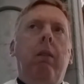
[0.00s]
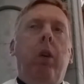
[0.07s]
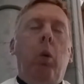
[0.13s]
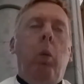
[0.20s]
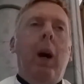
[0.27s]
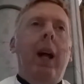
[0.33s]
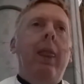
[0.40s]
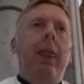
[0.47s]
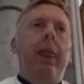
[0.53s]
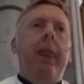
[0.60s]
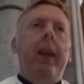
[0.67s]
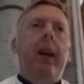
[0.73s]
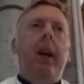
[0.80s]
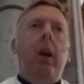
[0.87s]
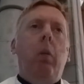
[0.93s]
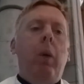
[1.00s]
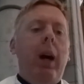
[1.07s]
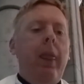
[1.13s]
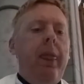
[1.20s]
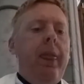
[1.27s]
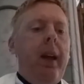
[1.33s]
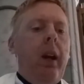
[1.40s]
for one thing and
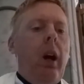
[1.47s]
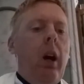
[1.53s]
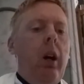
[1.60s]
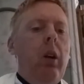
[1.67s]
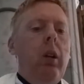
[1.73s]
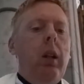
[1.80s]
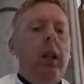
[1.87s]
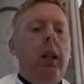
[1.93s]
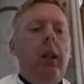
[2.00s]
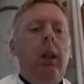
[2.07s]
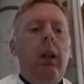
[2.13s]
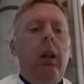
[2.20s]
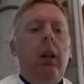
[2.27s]
one thing only,